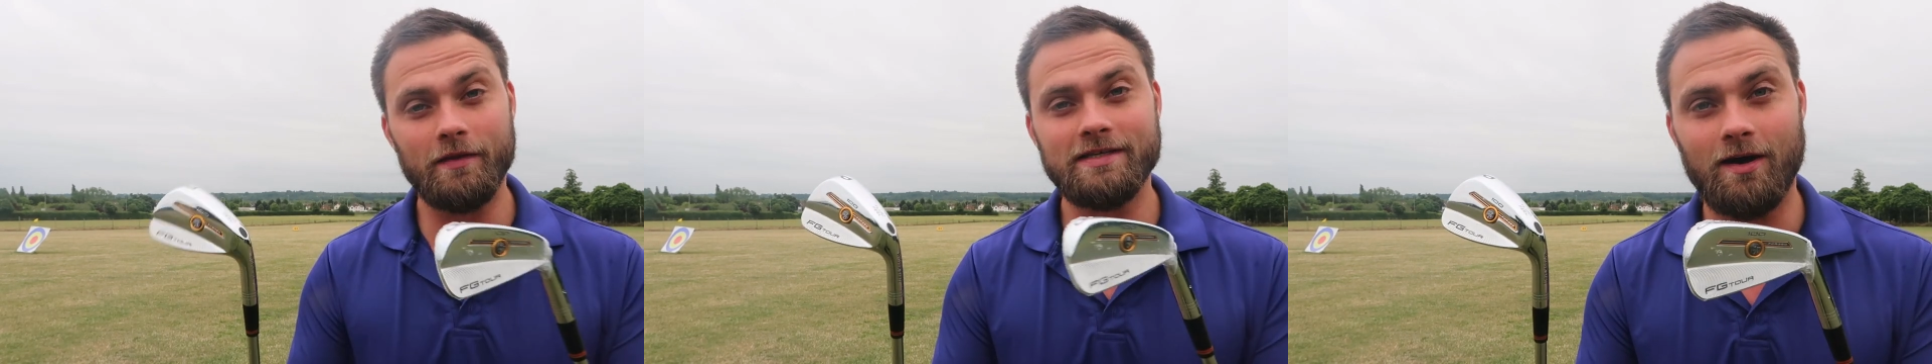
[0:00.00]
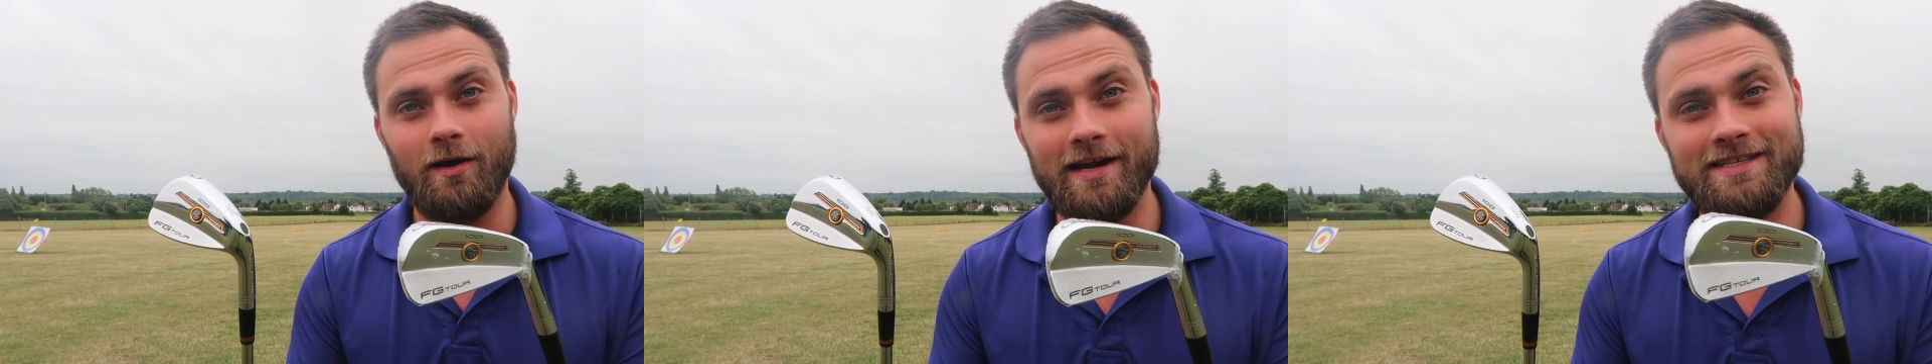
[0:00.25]
these
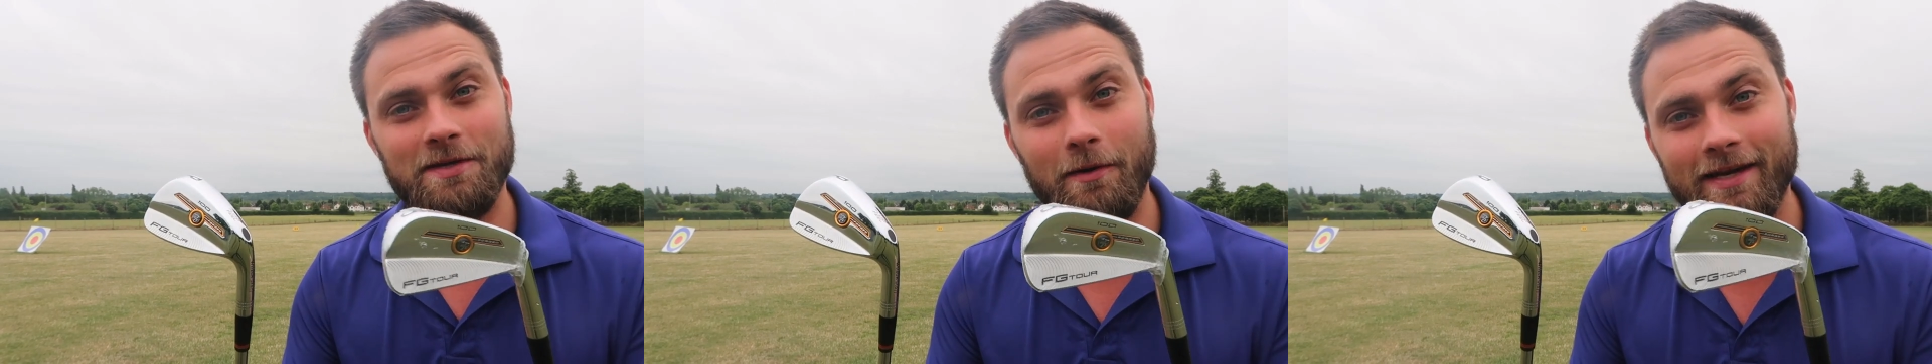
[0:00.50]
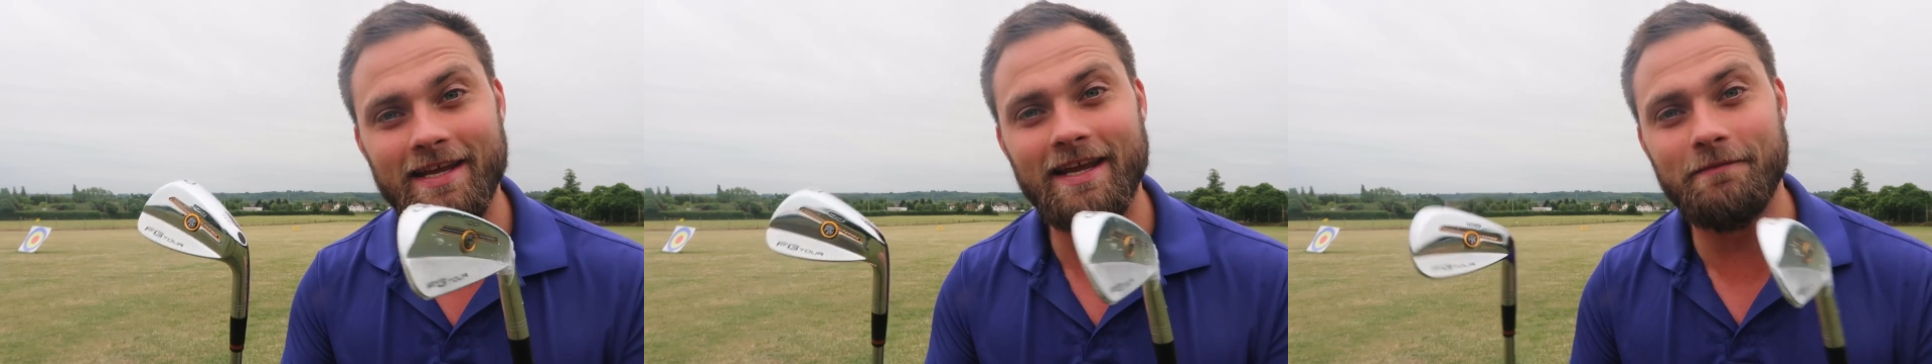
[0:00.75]
irons so
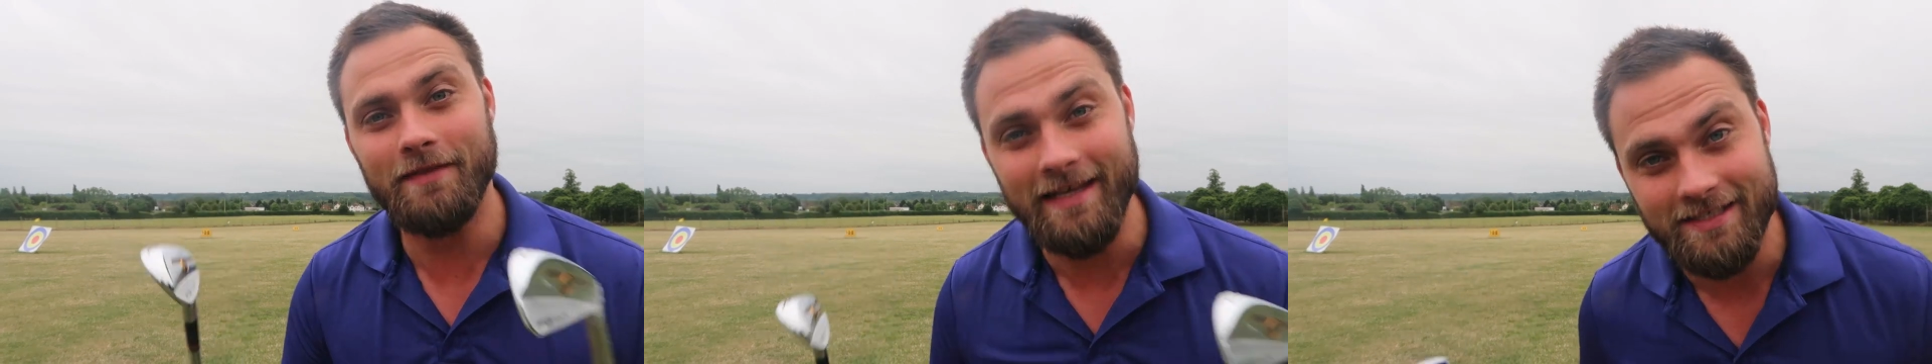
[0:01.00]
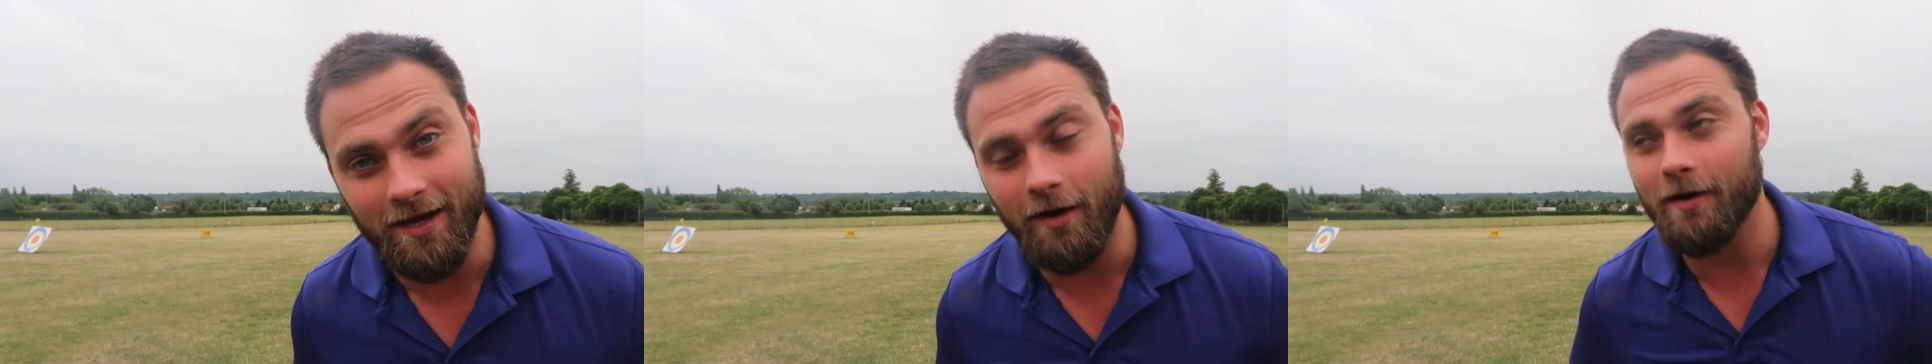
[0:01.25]
I can give
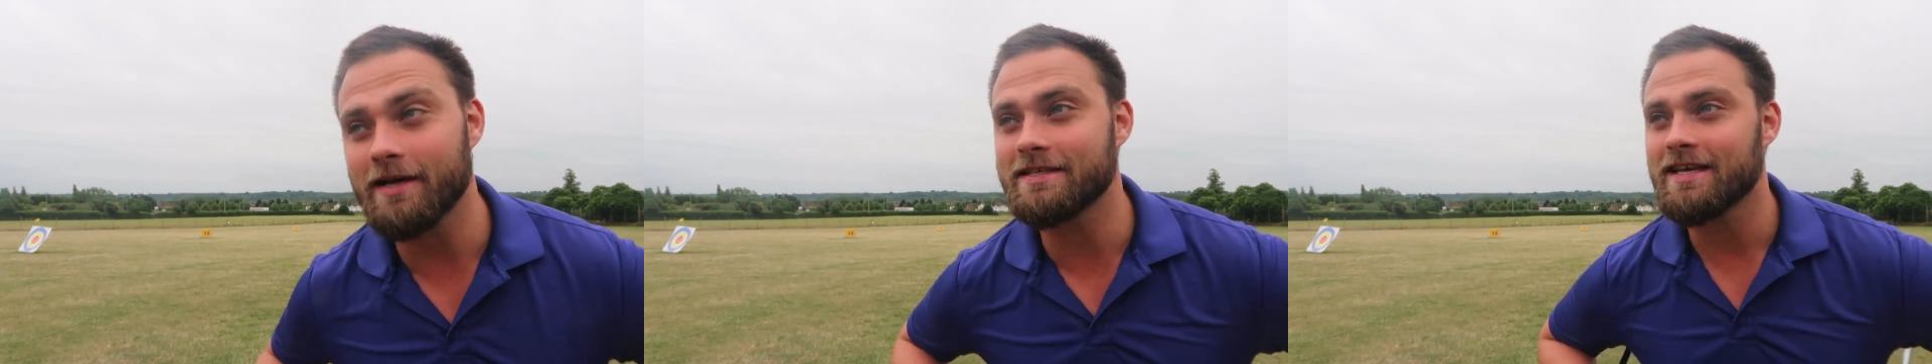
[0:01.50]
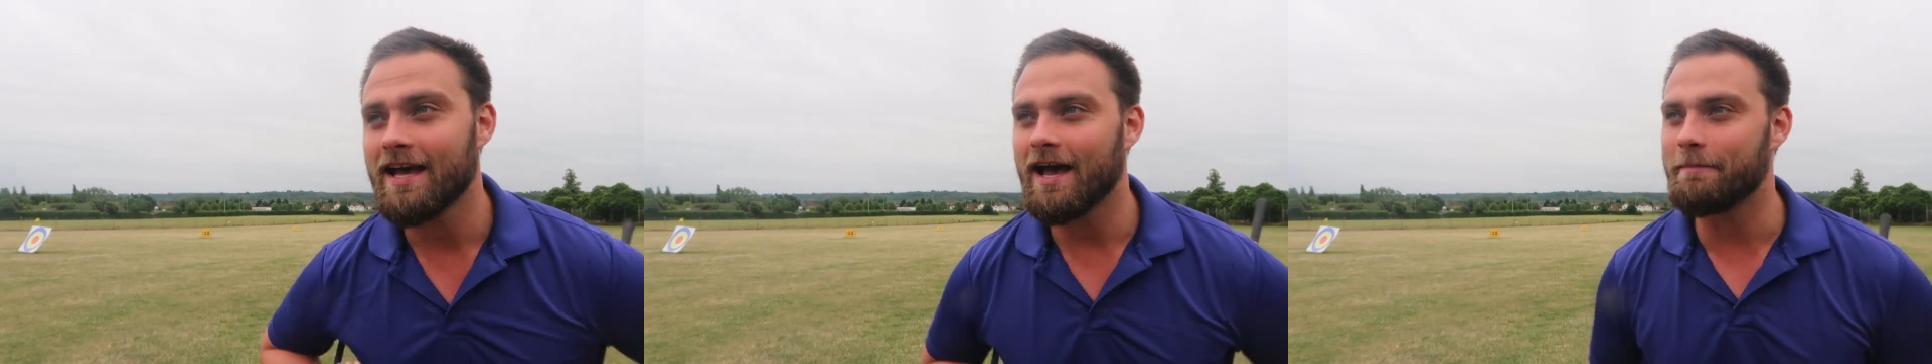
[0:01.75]
these guys